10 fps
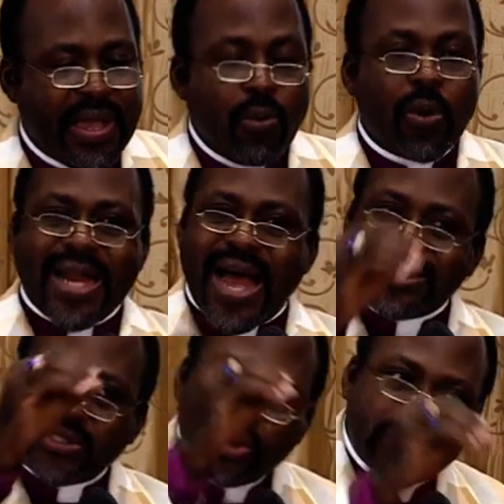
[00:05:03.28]

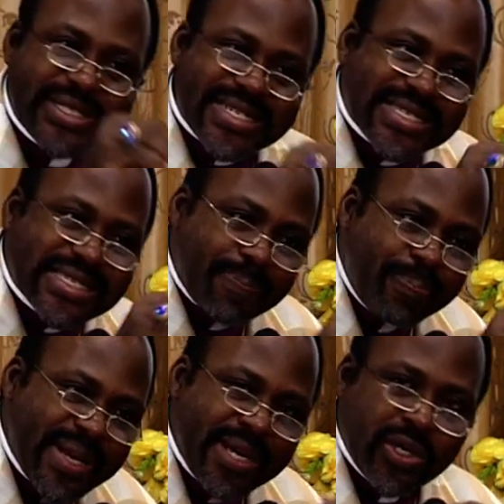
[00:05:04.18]
Without you
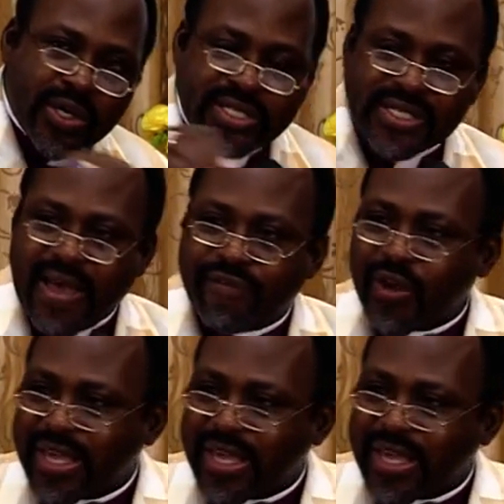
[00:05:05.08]
discipline yourself, you